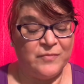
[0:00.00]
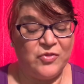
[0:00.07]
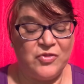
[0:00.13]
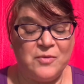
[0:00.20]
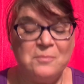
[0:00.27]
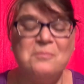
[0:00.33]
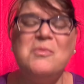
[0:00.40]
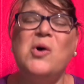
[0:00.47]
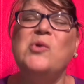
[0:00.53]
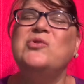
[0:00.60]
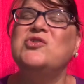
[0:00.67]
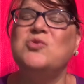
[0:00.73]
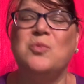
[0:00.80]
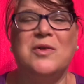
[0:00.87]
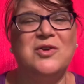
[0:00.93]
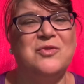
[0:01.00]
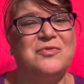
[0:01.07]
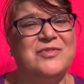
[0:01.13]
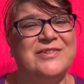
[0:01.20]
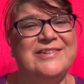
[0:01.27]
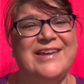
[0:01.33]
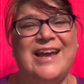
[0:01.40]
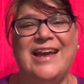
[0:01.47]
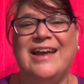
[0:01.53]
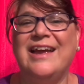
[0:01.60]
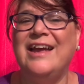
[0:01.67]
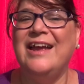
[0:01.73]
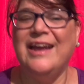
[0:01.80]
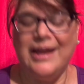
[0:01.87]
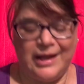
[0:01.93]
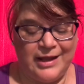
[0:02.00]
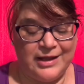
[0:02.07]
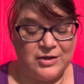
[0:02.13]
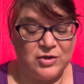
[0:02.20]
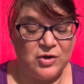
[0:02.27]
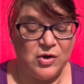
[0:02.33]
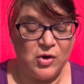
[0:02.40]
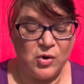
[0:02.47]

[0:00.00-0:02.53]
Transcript: the most wonderful day in